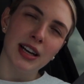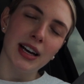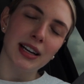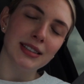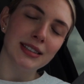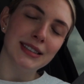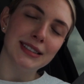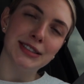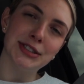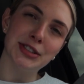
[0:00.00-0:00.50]
I
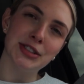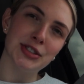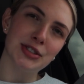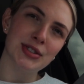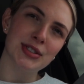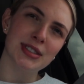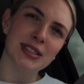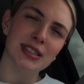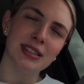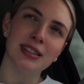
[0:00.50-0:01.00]
need to
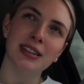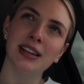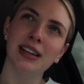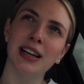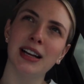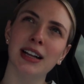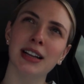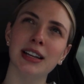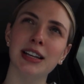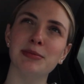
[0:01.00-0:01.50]
just
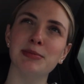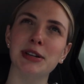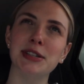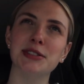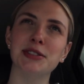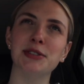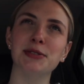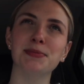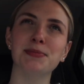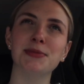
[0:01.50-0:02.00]
clean my
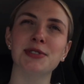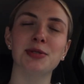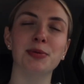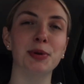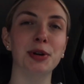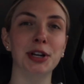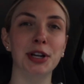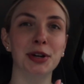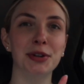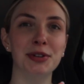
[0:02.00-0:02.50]
suit. So
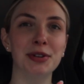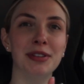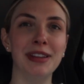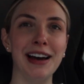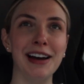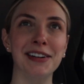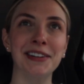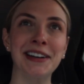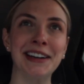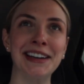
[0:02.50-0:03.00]
we're gonna go do
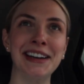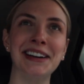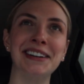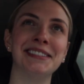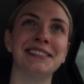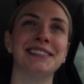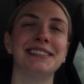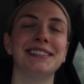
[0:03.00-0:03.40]
that right now.